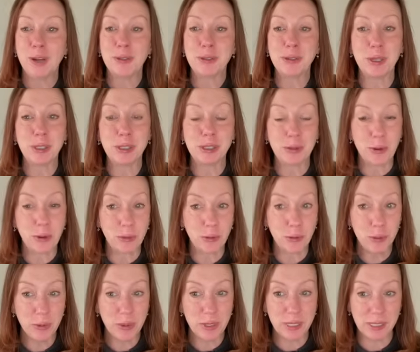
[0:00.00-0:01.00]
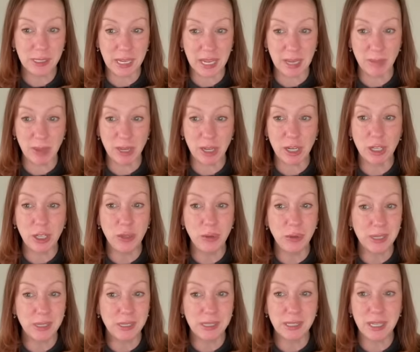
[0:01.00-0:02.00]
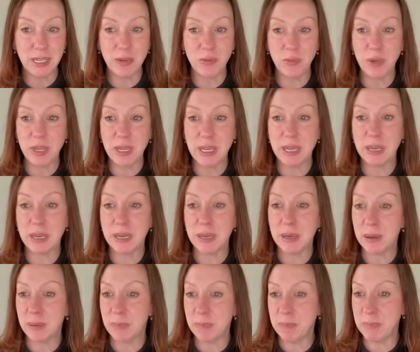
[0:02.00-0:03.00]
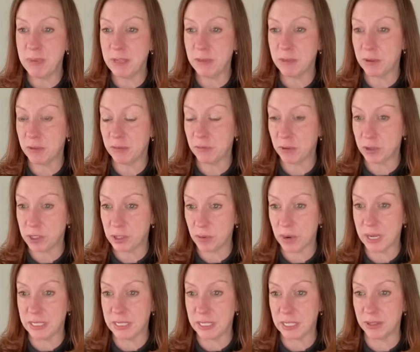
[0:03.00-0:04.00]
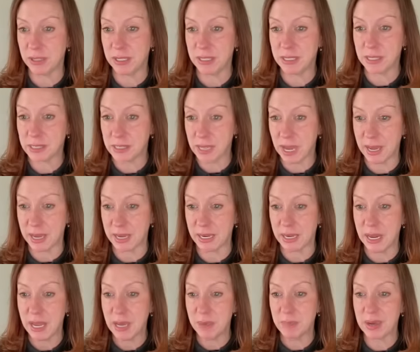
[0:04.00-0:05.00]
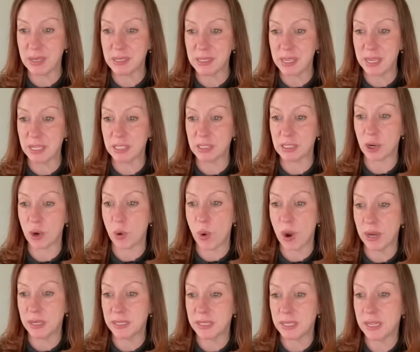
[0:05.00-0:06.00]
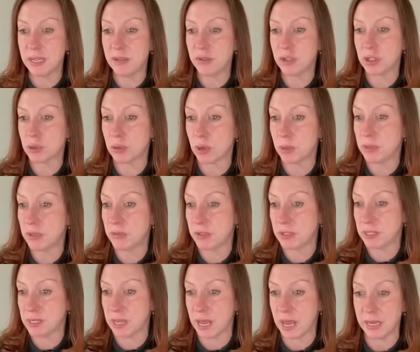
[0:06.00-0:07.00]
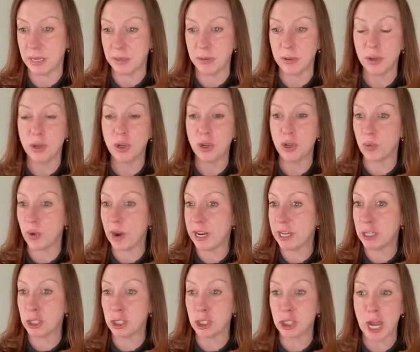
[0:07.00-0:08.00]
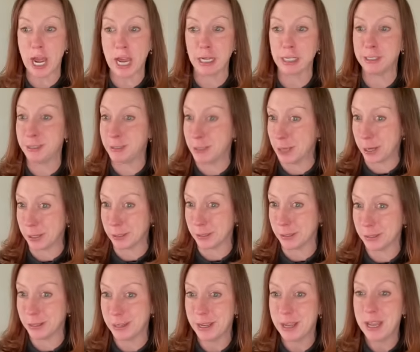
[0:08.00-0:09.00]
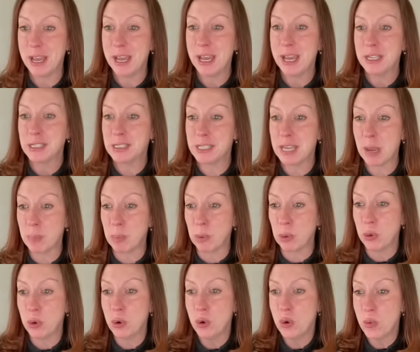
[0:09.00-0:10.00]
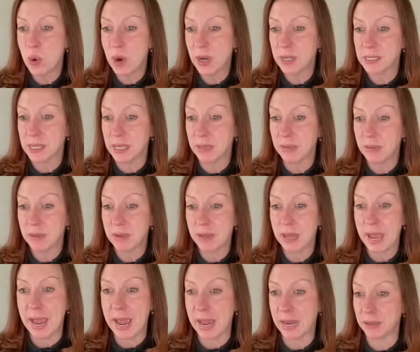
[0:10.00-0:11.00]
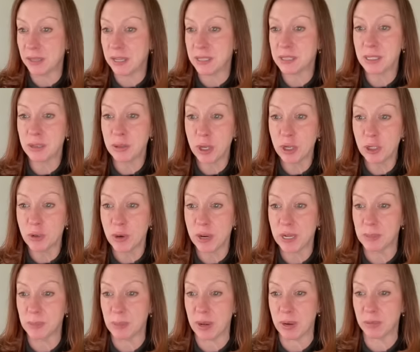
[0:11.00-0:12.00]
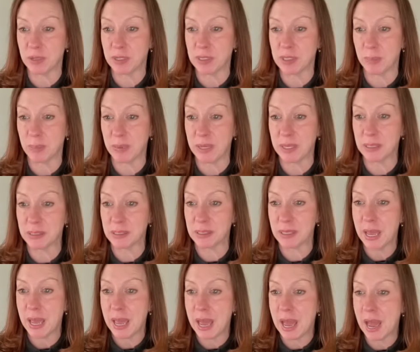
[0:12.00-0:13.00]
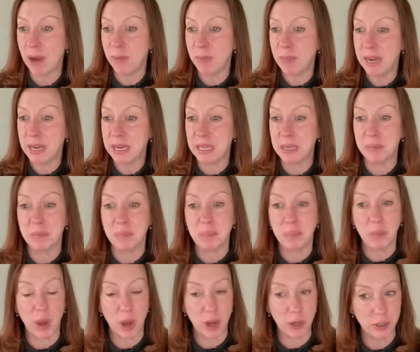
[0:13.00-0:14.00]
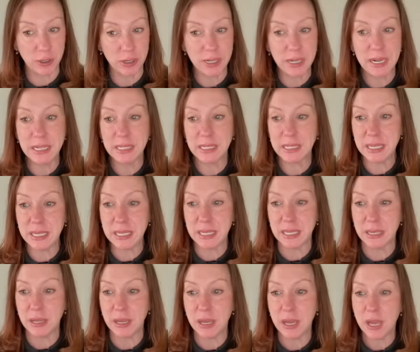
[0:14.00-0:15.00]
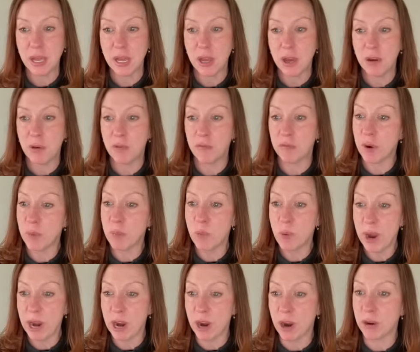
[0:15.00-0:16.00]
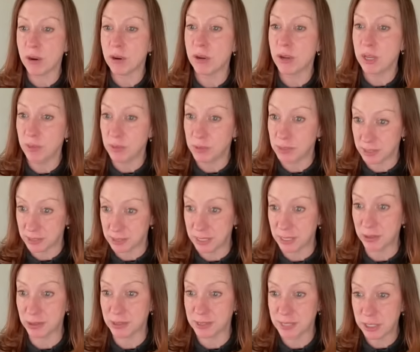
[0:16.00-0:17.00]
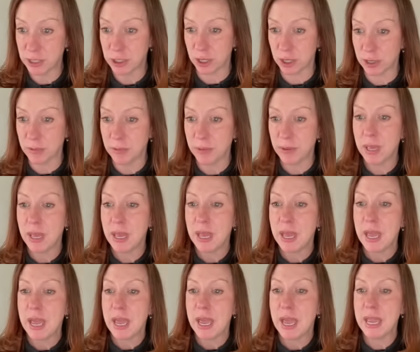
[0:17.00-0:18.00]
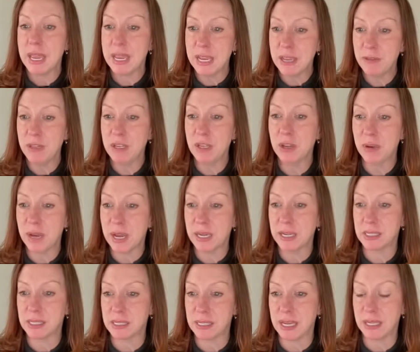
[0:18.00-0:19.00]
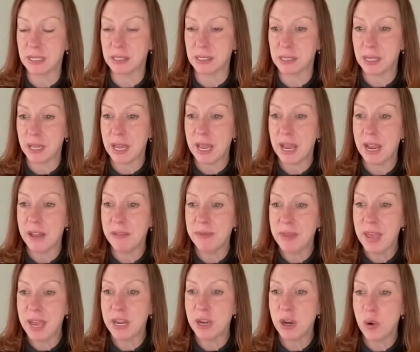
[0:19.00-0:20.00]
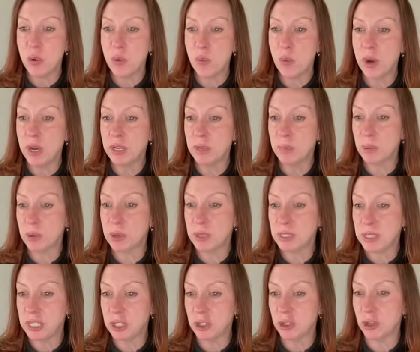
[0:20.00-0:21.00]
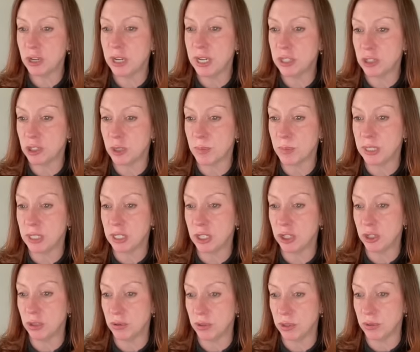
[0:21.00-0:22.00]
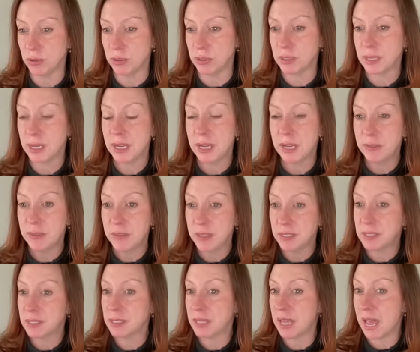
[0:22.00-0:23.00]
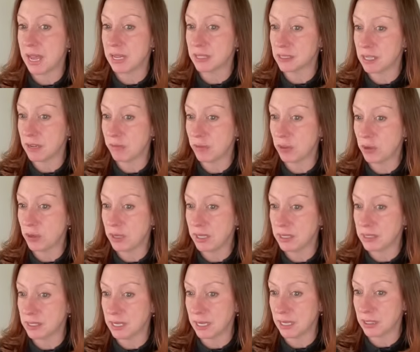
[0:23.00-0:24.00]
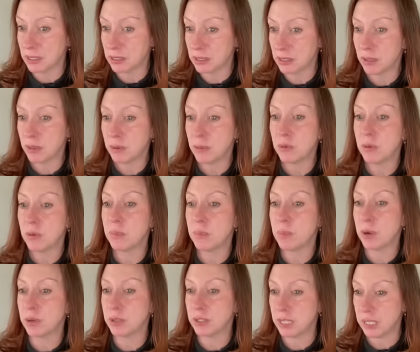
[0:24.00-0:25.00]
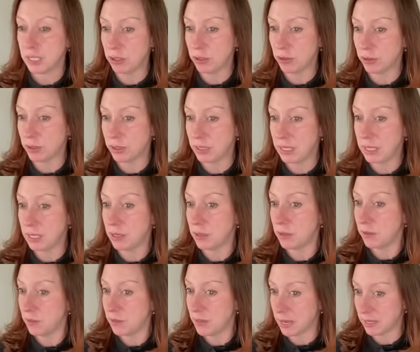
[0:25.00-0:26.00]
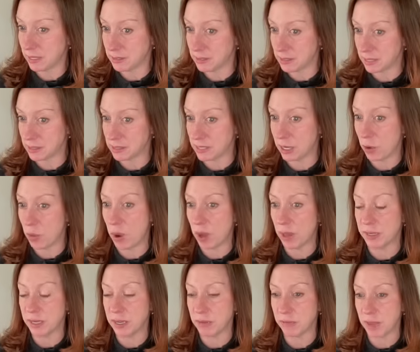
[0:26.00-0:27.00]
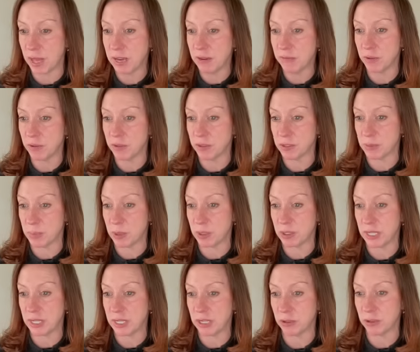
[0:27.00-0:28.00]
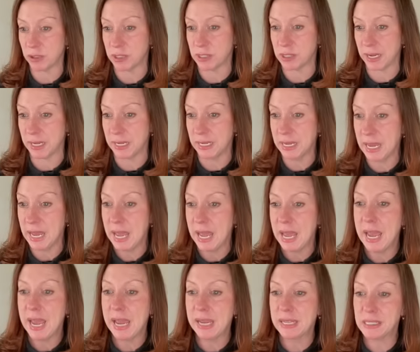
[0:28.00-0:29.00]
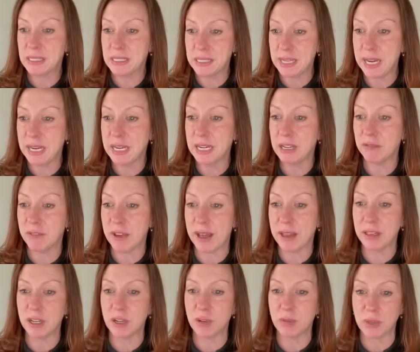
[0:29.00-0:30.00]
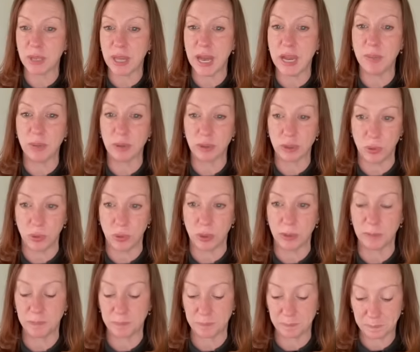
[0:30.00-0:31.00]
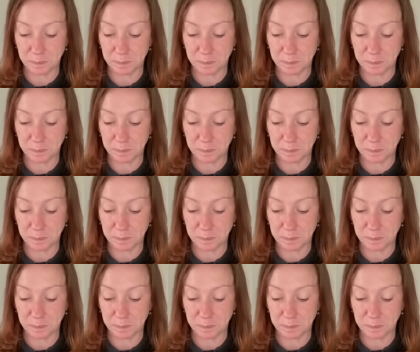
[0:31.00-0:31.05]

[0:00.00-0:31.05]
So let's go through this statement. You can see we meet the first criteria, design, by saying it's a quantitative descriptive design. Great, check, done. Sample, who was it? Adolescent lung transplant recipients. How many? 118. From where? It was a single center in the United States. And then what procedure instrument did you use? This SF-36, particularly then assessing quality of life for this particular study, and stating a valid and reliable tool.